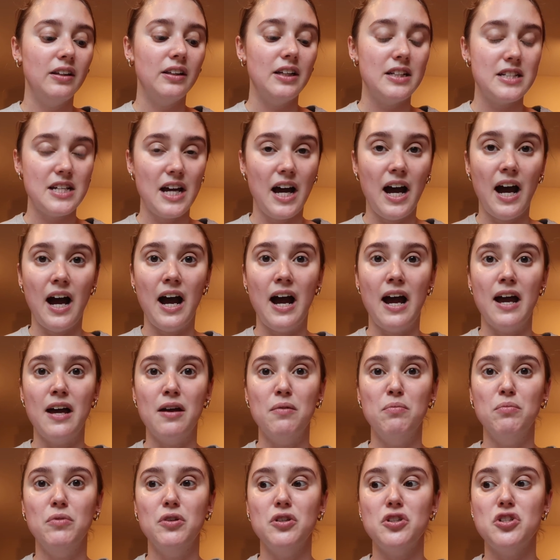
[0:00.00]
the
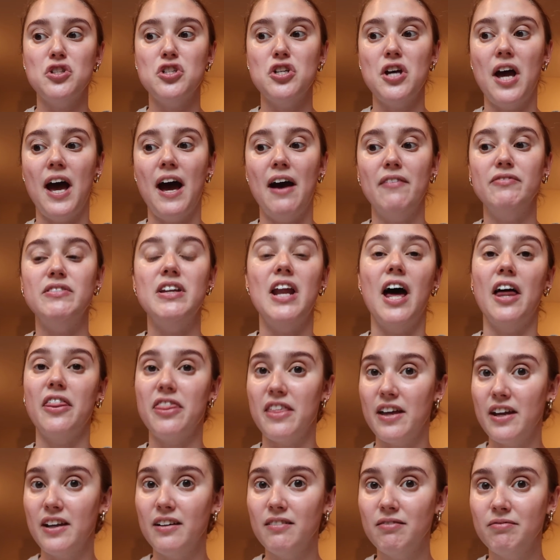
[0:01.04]
time to have
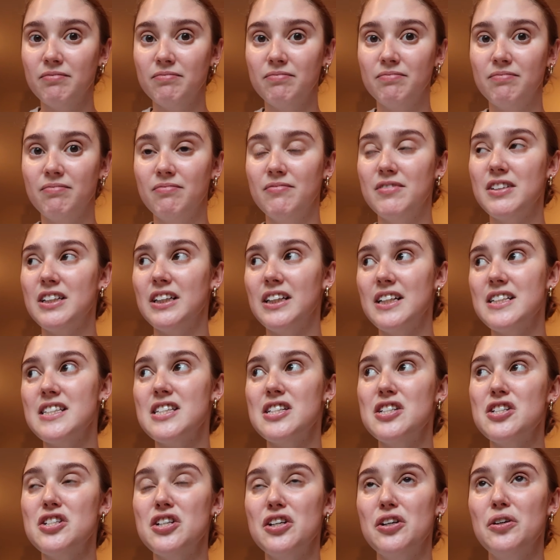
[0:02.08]
nothing to
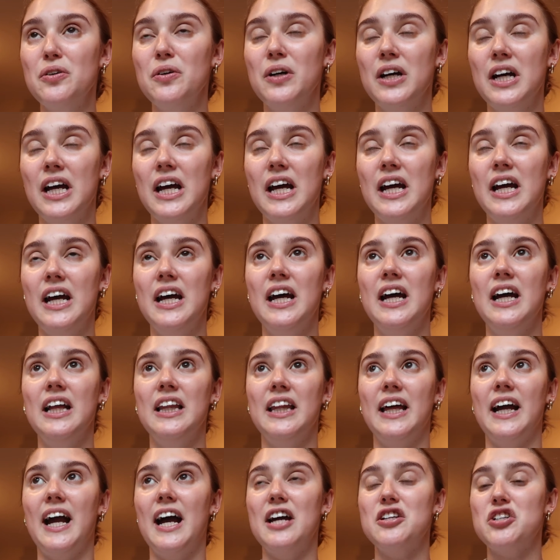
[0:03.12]
listen to.
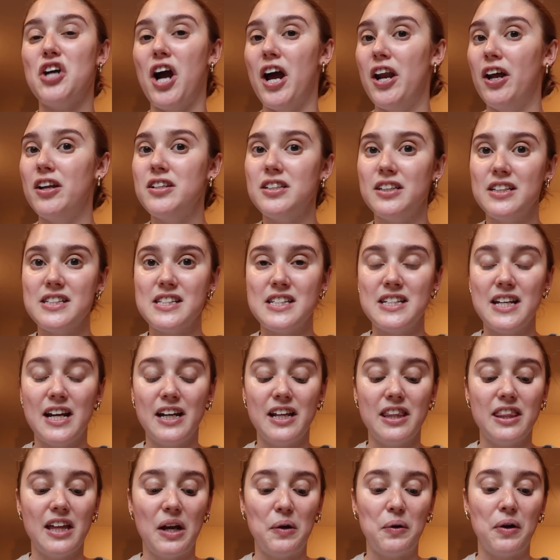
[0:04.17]
Like I try not to listen to
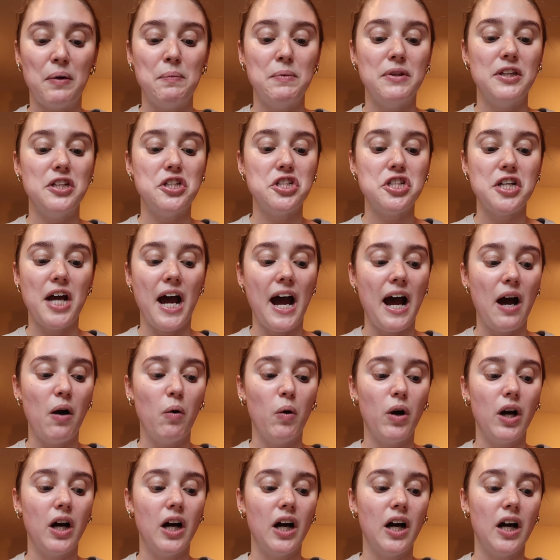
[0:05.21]
anything when I'm in the
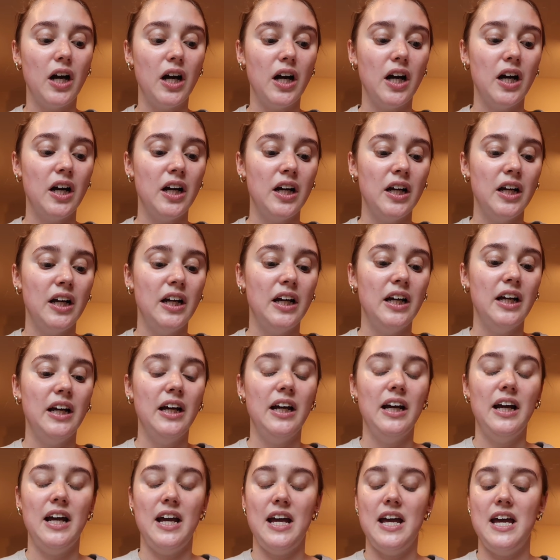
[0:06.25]
shower,
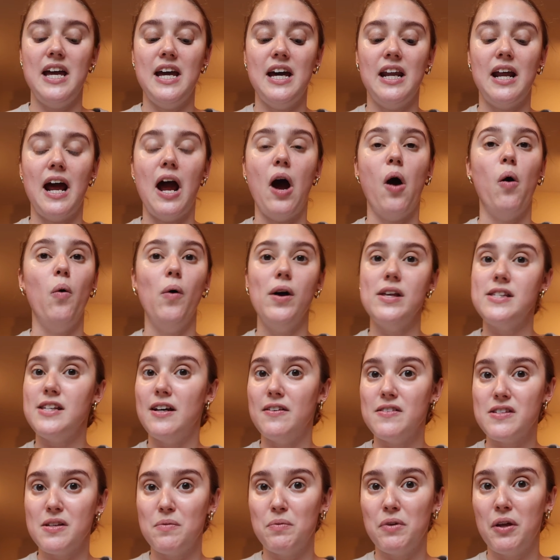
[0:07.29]
and I always
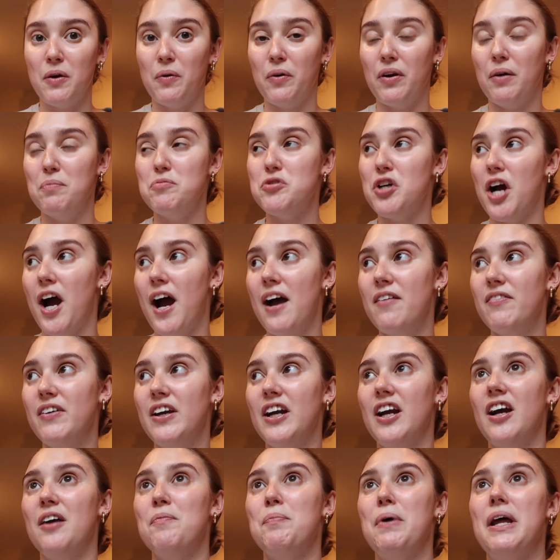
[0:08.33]
have something when I'm
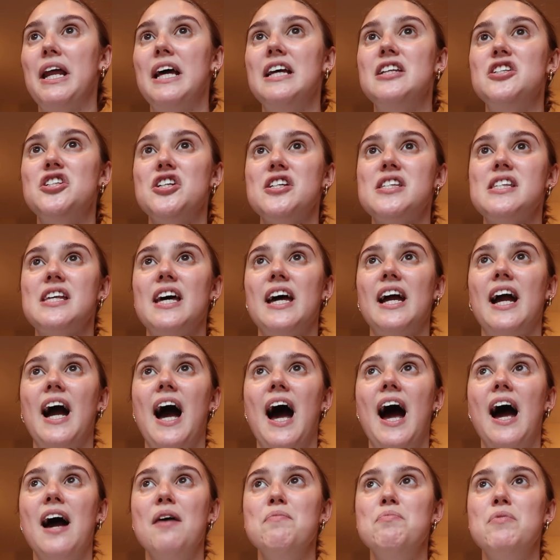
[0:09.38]
driving, but it just like,
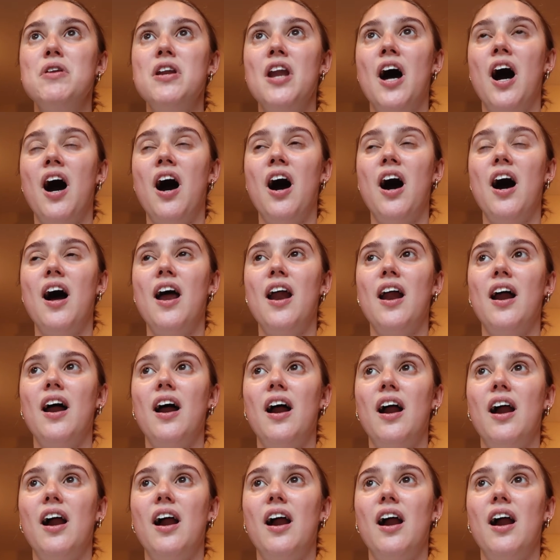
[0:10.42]
I'm not